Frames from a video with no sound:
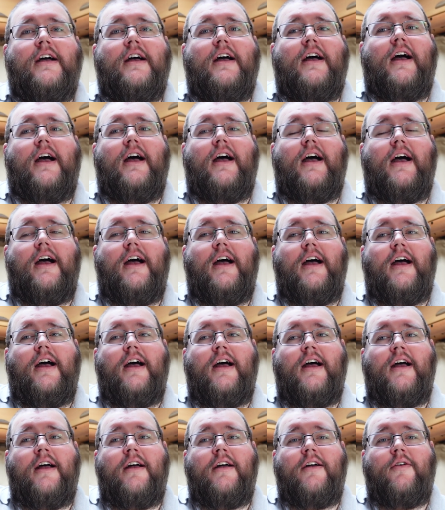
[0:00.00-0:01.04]

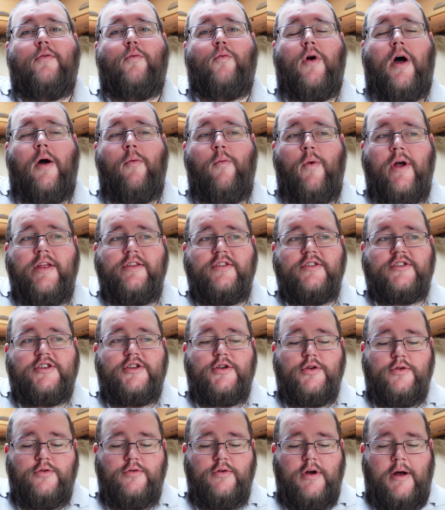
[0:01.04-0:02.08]
I went
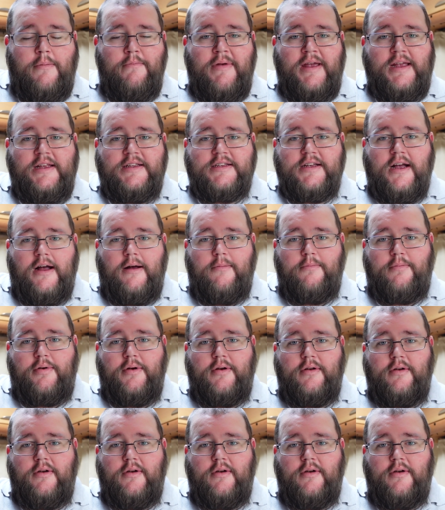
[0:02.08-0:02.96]
to a meetup